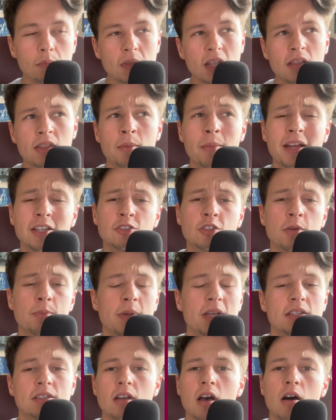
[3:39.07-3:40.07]
The Metro
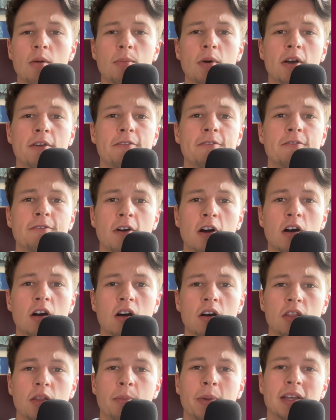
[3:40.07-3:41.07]
beats are by
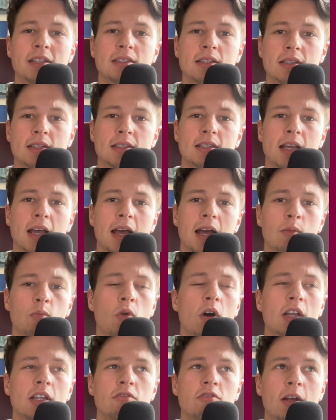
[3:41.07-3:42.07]
far the best in the set, and
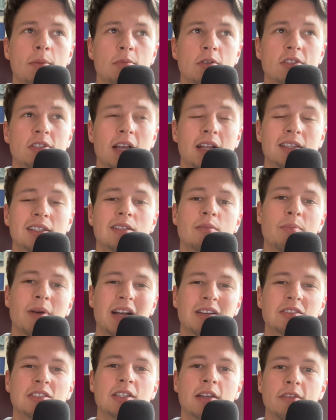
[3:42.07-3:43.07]
while he represents
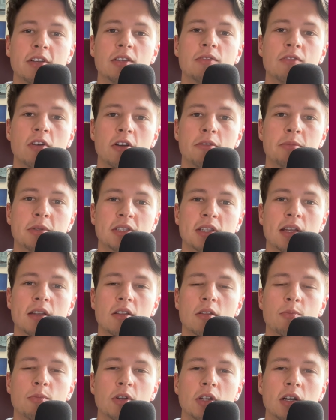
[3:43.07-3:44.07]
about 75% of
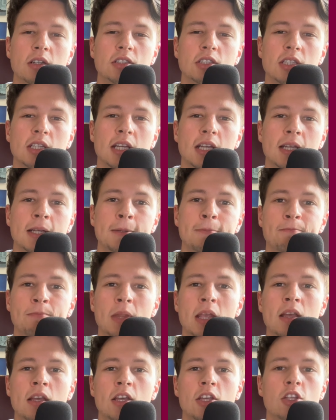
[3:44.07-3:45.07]
the production here,
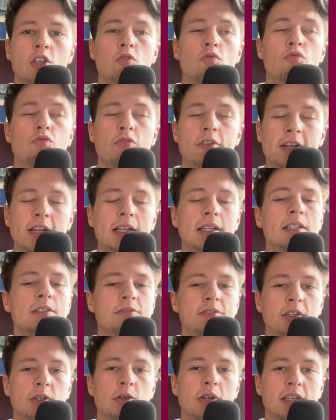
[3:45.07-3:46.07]
you really
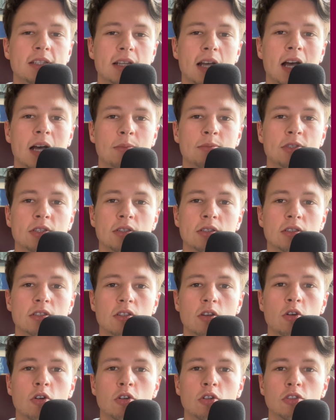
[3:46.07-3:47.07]
feel his absence
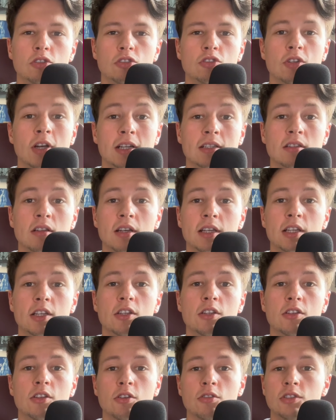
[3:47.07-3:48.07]
on tracks like
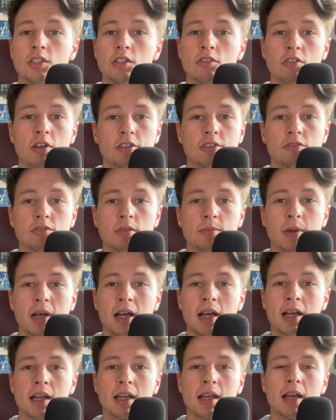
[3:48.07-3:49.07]
Gucci Grocery
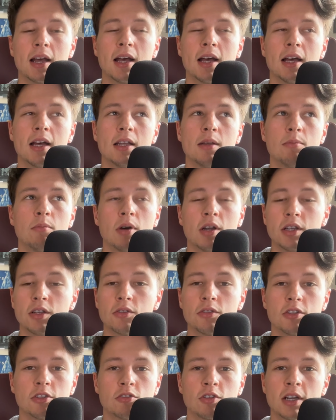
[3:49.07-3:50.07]
Bag and Money
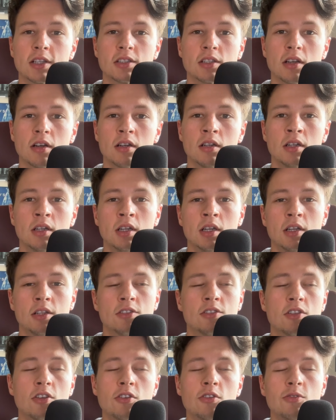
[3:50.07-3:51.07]
on the Dresser,
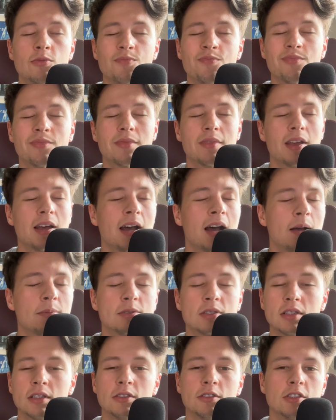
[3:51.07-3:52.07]
two
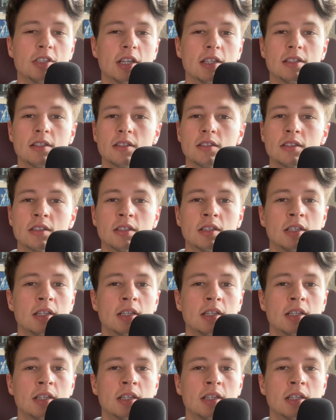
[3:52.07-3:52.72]
absolute shitters.